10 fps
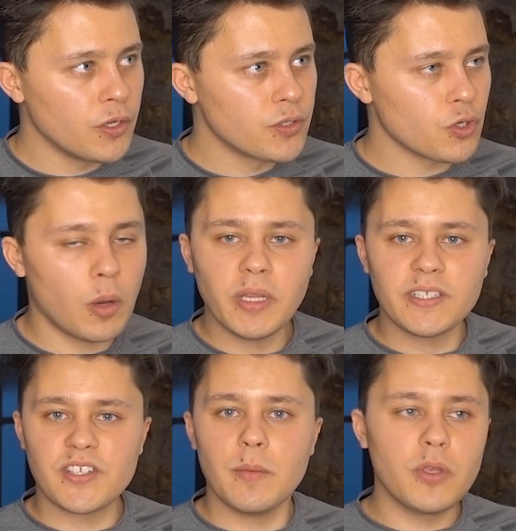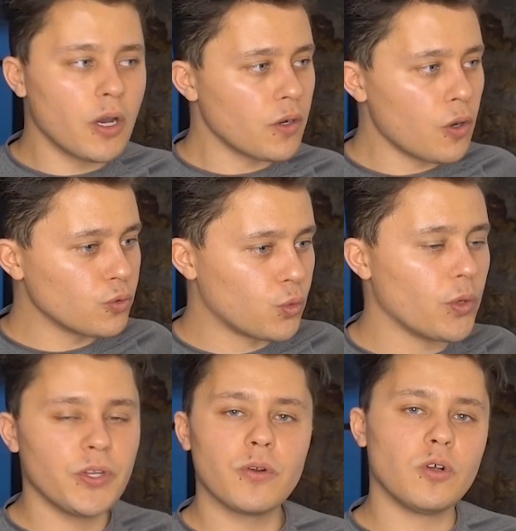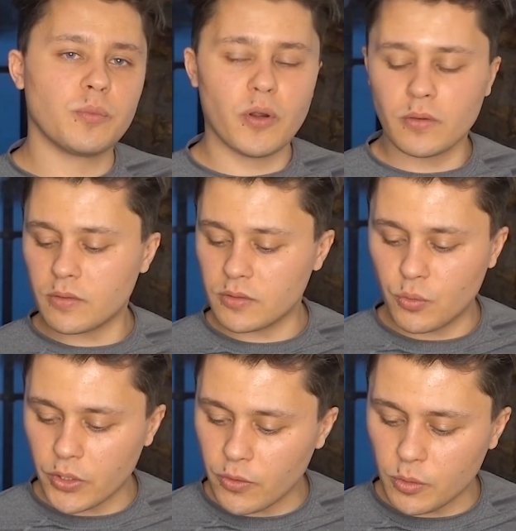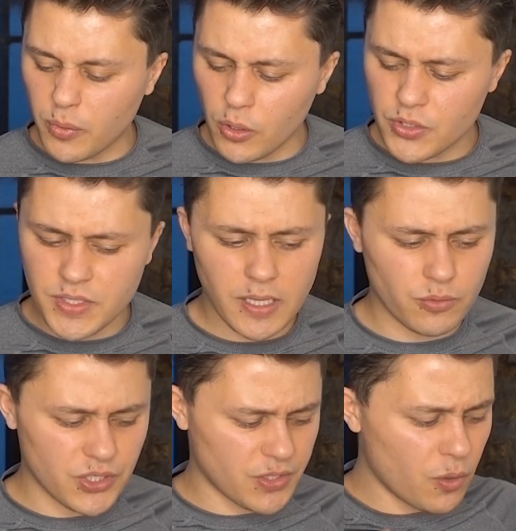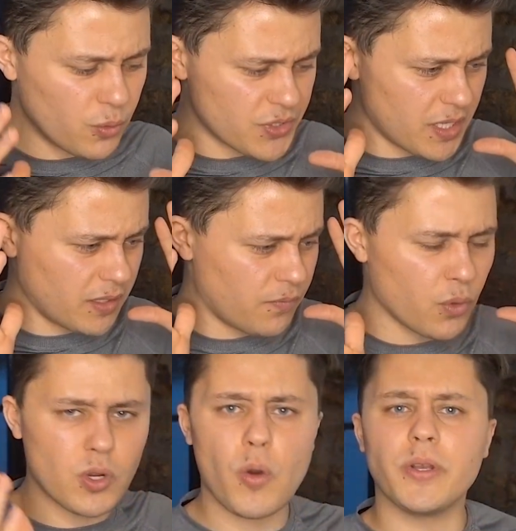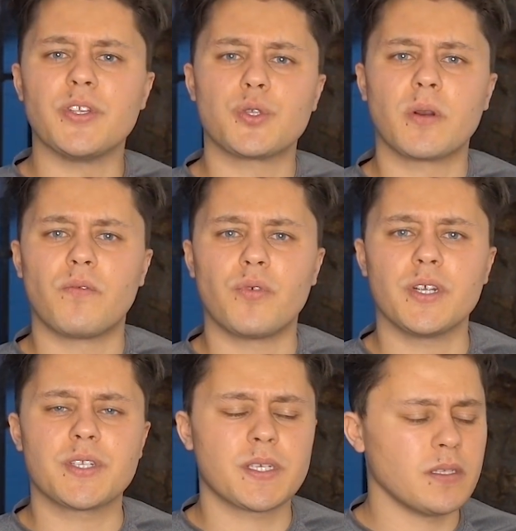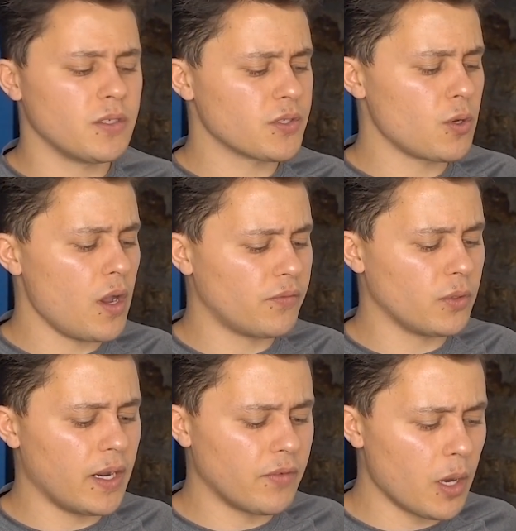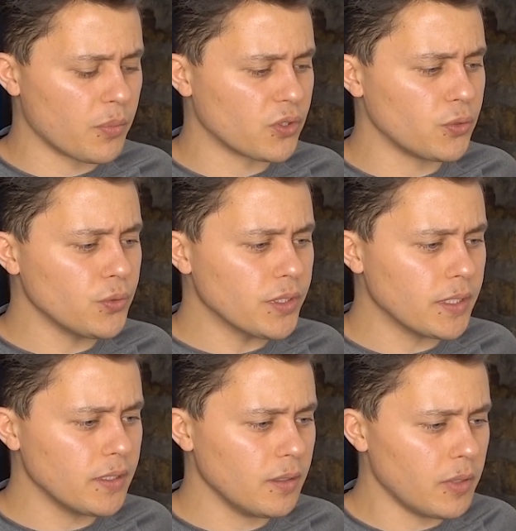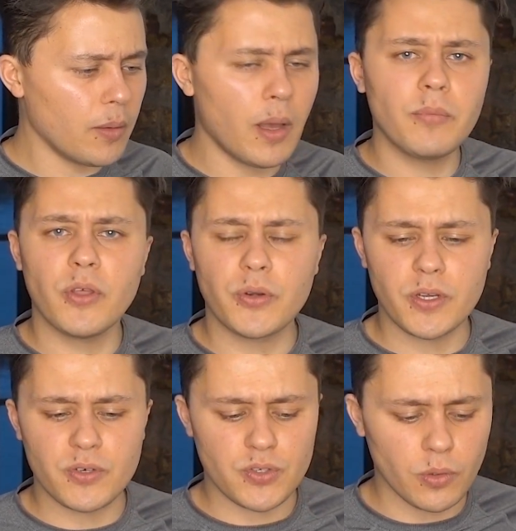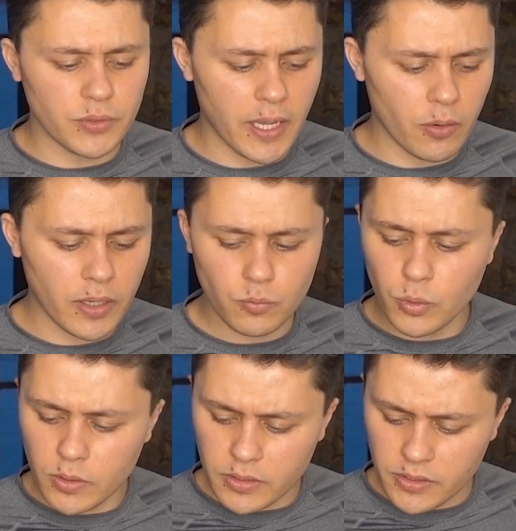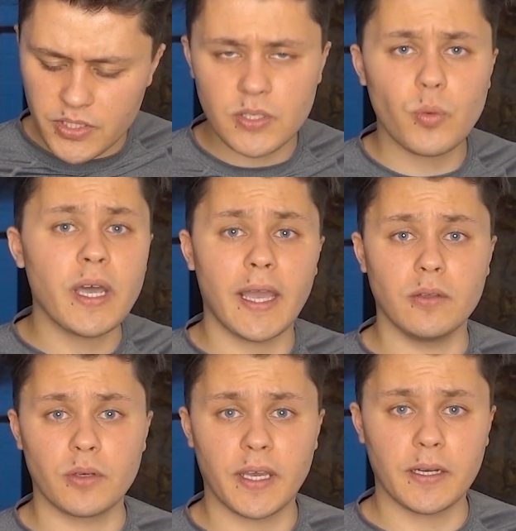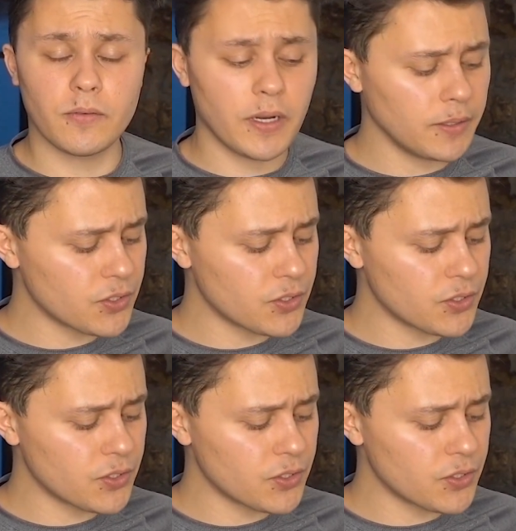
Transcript: So I'm not saying gun-ho 20-year-old 20-year-old person that would just always like forego any sort of risk and just go after every opportunity. I'm 30 years old now, and what, this is the way I look at it, right?